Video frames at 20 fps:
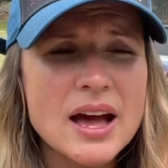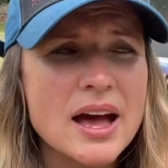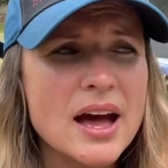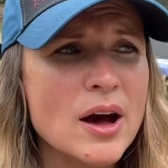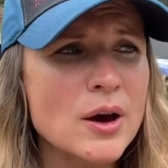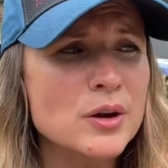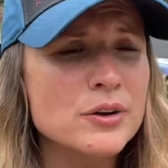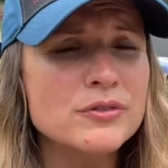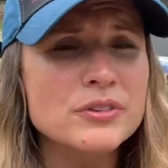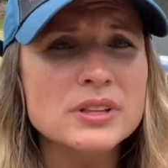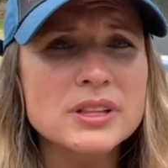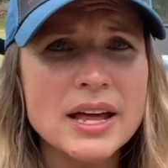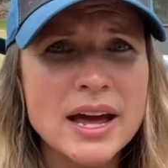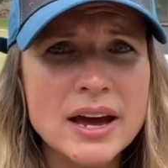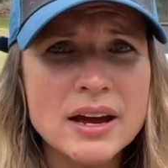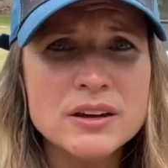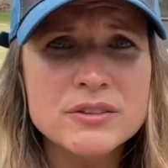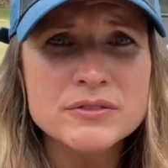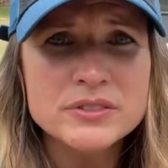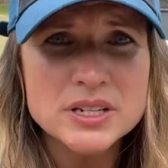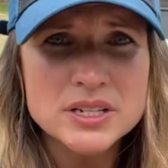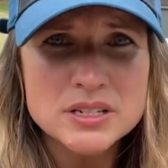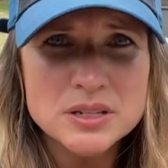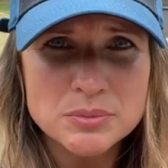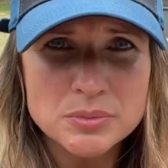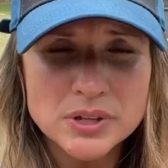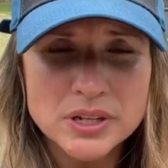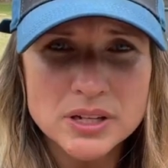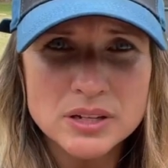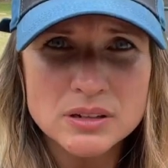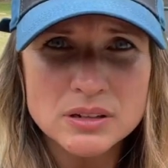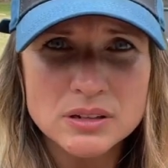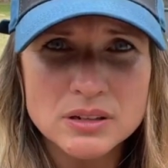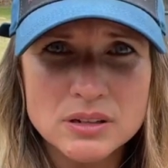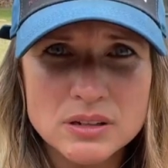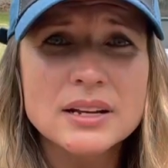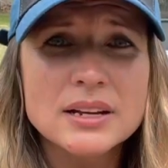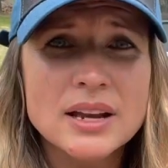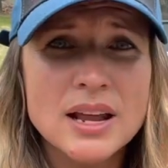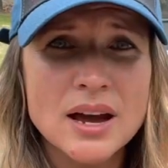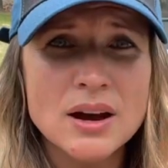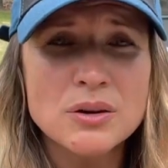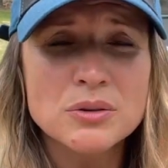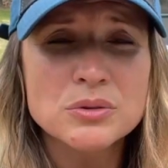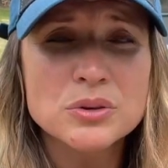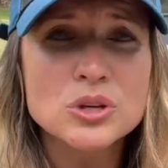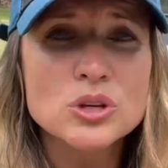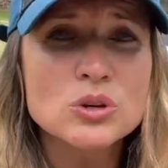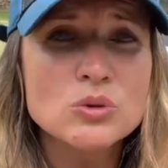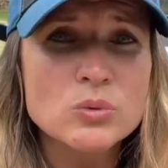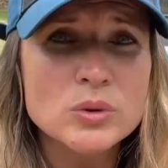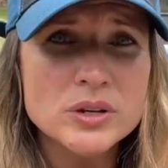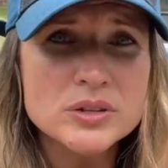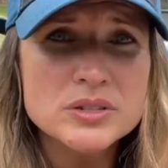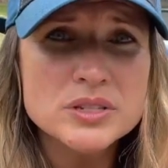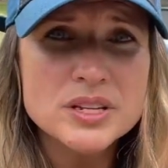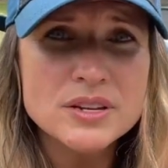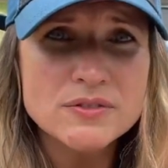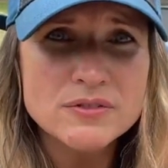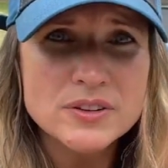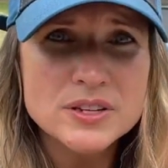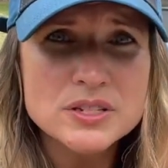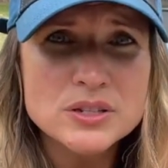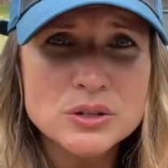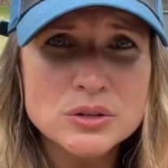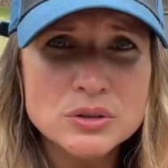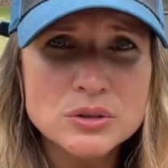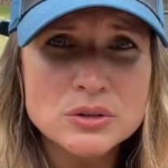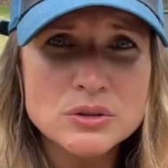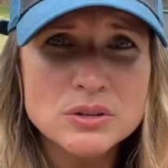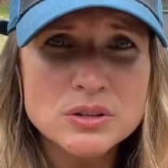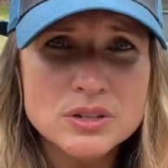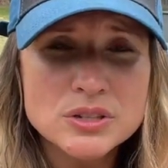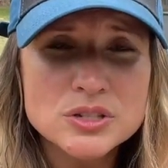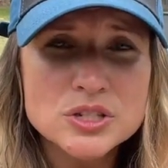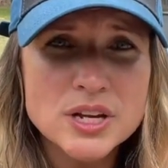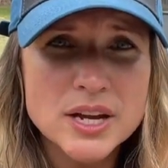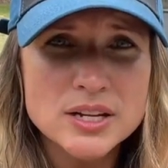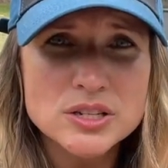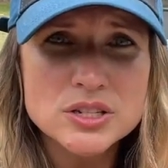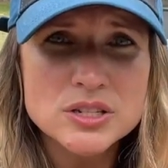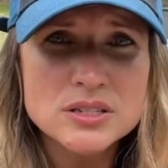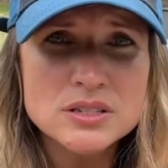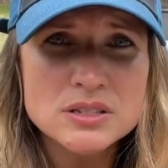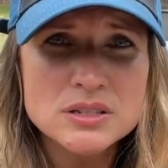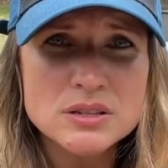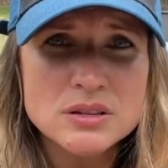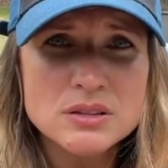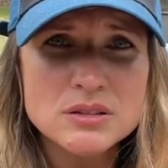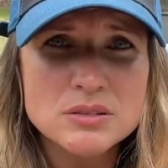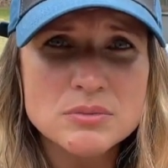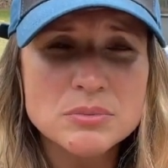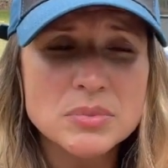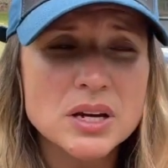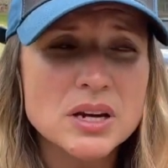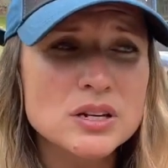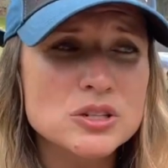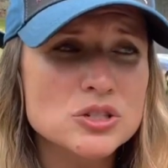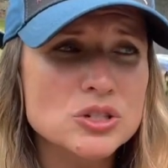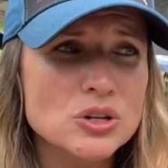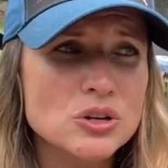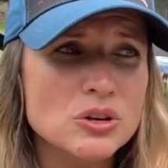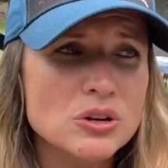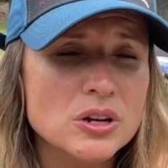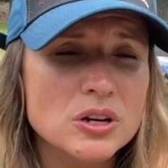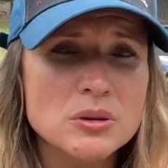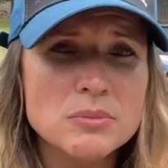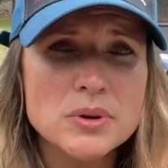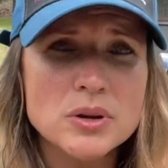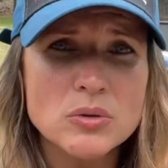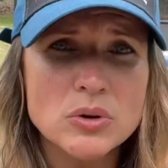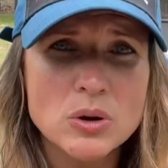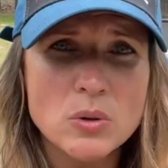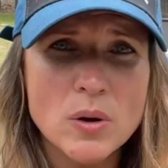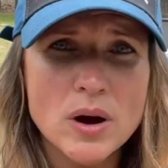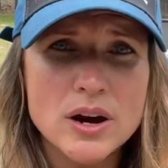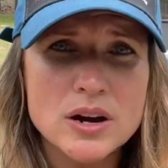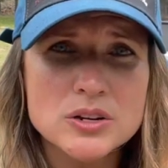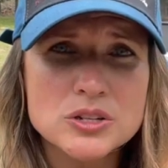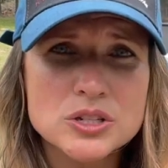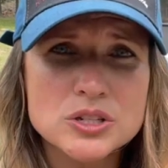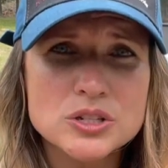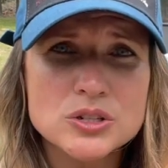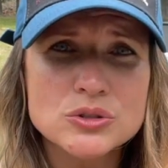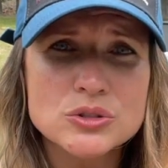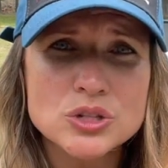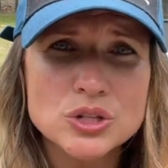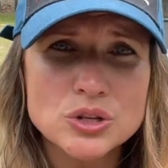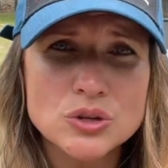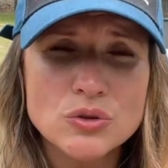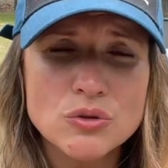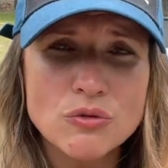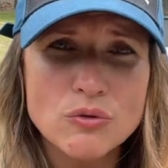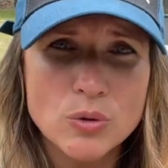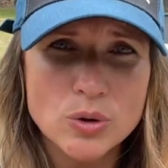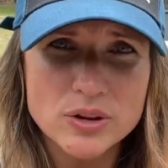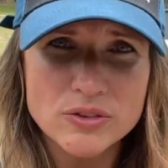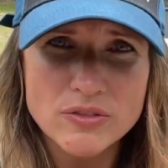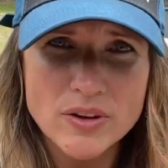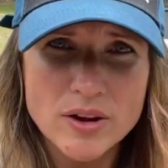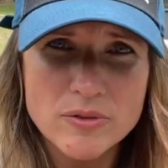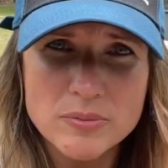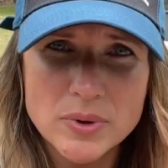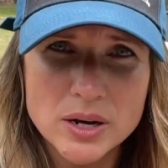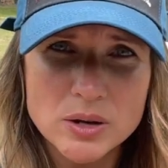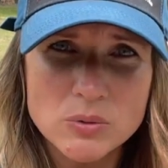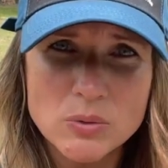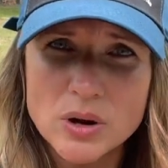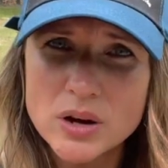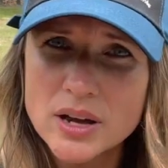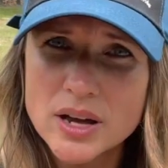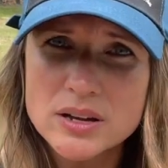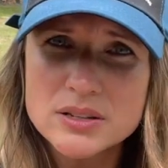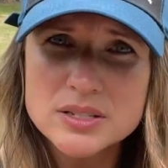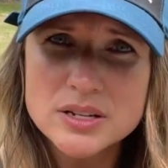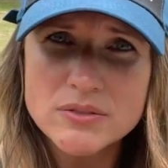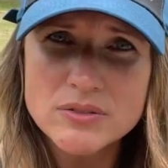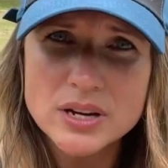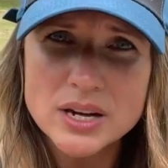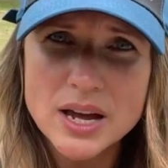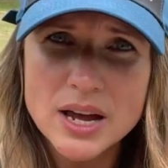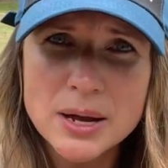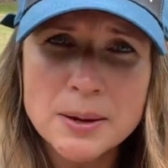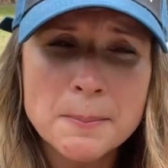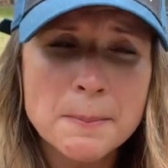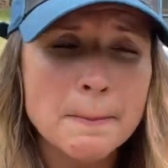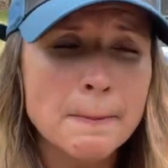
out of a lack of discipline. Now, you will see physical changes because you're going to be required to do two 45 minute workouts every day